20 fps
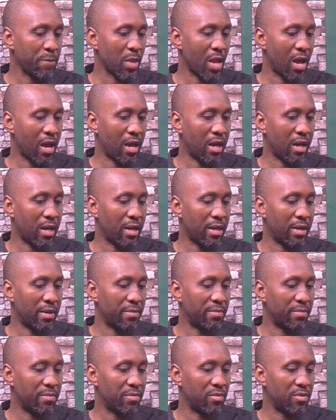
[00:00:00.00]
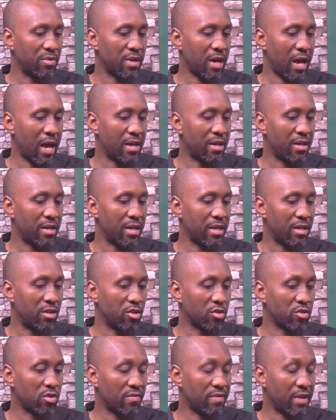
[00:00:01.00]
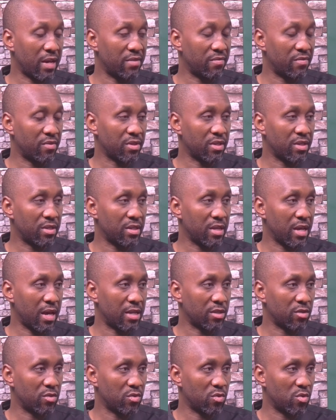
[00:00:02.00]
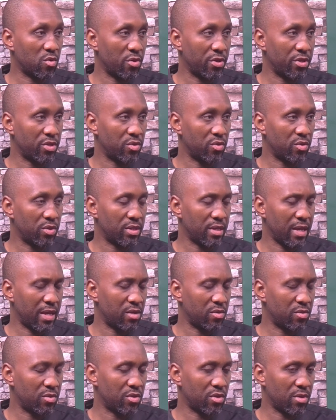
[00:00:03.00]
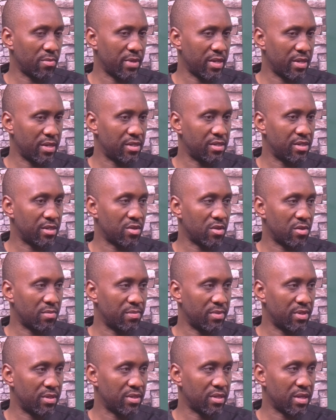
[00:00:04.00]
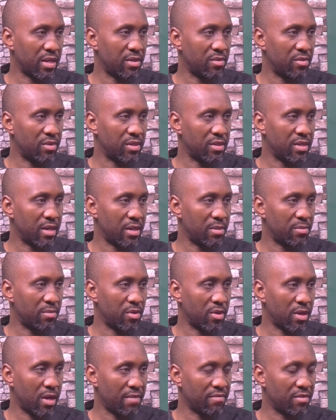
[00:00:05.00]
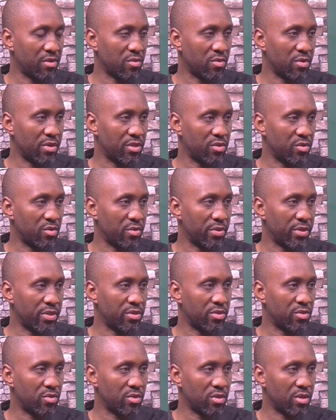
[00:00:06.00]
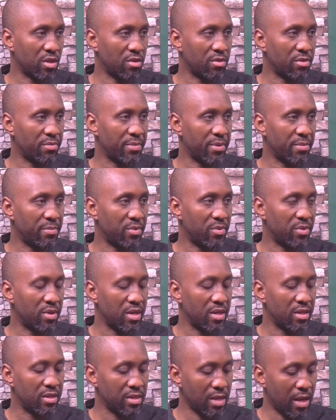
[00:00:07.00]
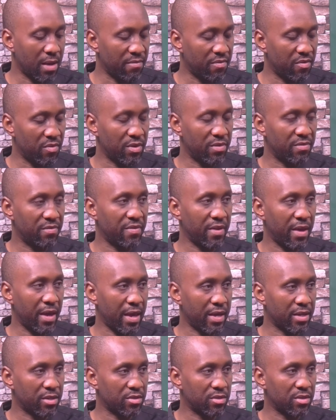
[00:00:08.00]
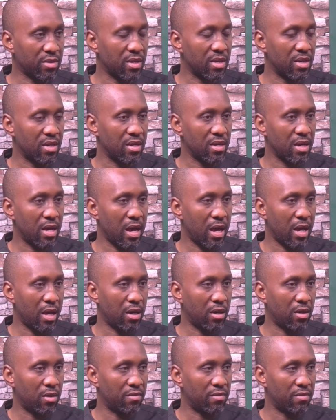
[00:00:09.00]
um, a, a lot of advocacy has to go into it. I know some energy companies are doing that, but you have to go into it to tell the people the harmful effects, uh,